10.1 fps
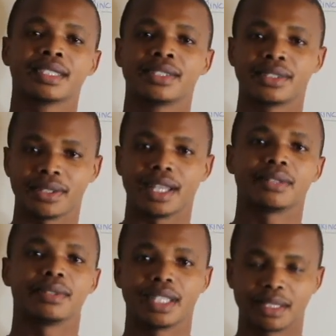so
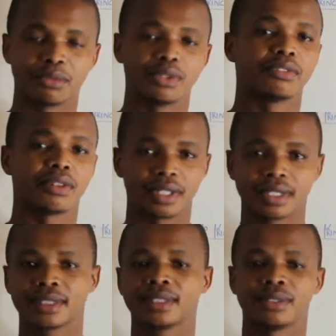that we can move on
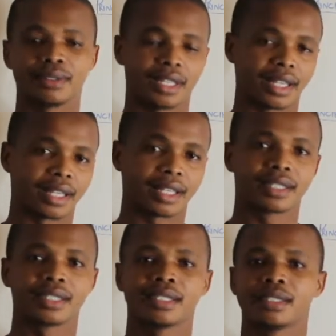together.
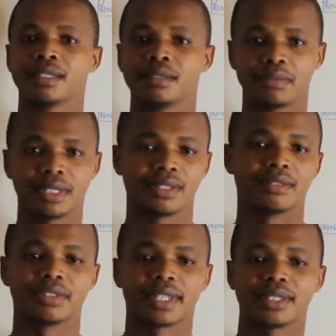Please don't
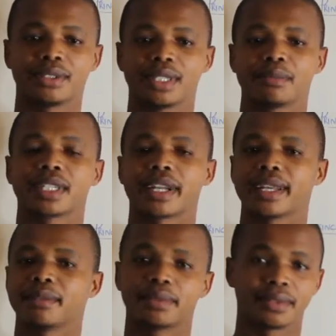forget to
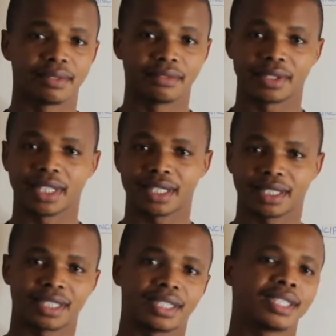subscribe, don't
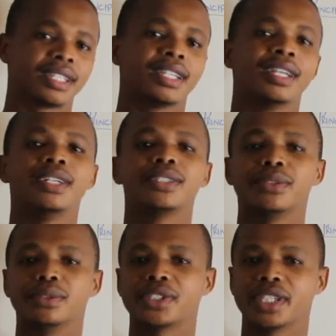forget
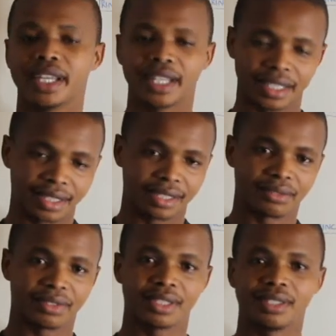to share this
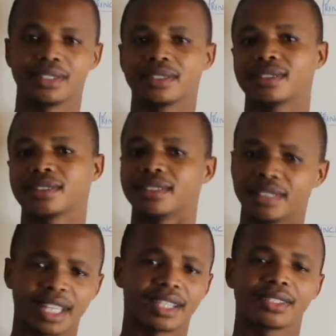video. You
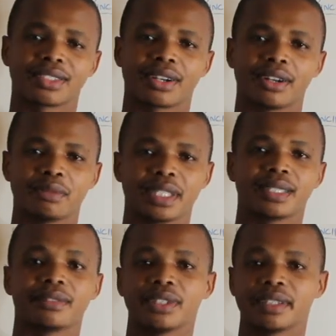can also comment
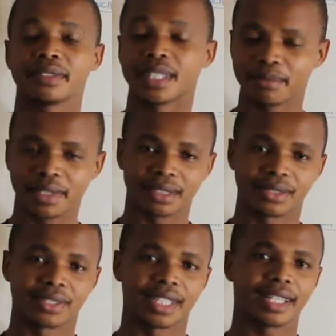if you have something
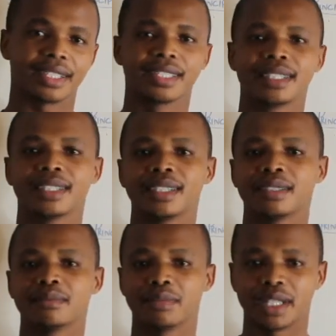to say.
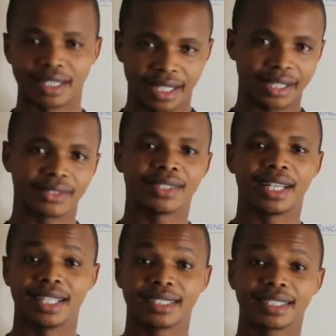But now,
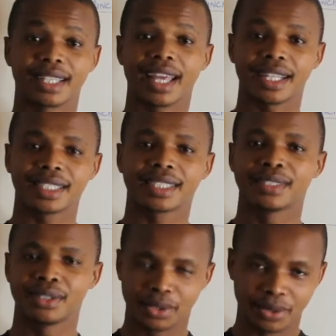let's get
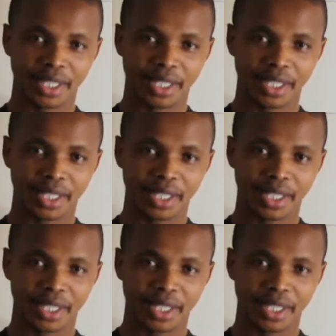to